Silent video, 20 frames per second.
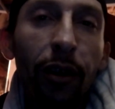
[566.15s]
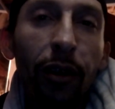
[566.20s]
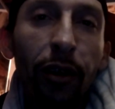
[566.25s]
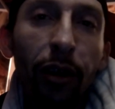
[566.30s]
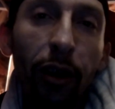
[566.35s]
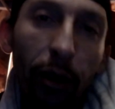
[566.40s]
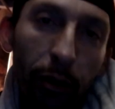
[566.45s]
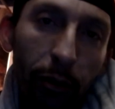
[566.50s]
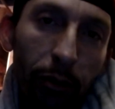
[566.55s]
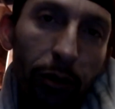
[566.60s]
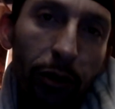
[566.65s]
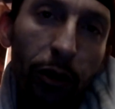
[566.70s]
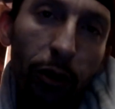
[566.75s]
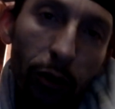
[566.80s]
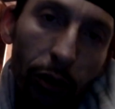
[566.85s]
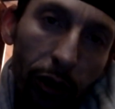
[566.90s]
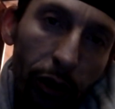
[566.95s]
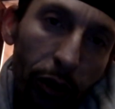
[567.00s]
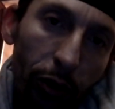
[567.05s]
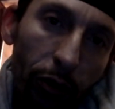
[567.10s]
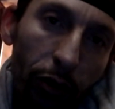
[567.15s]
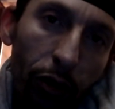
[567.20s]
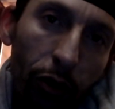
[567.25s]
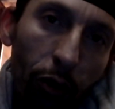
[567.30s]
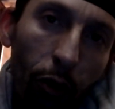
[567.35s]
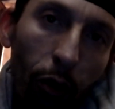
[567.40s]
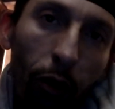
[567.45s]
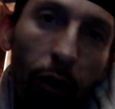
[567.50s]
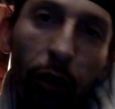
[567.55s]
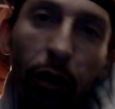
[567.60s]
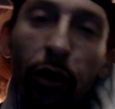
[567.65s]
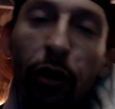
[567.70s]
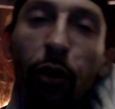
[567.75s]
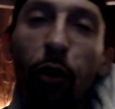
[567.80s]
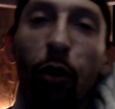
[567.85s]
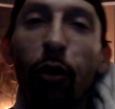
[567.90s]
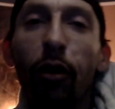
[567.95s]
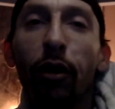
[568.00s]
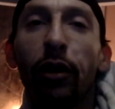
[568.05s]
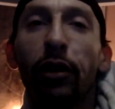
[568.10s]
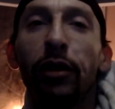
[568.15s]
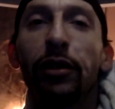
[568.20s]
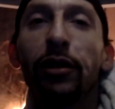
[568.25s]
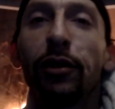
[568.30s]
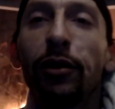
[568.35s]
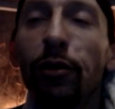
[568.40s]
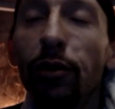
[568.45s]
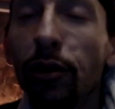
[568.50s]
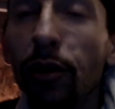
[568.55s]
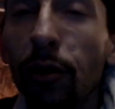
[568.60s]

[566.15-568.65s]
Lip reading: You know, use Quora to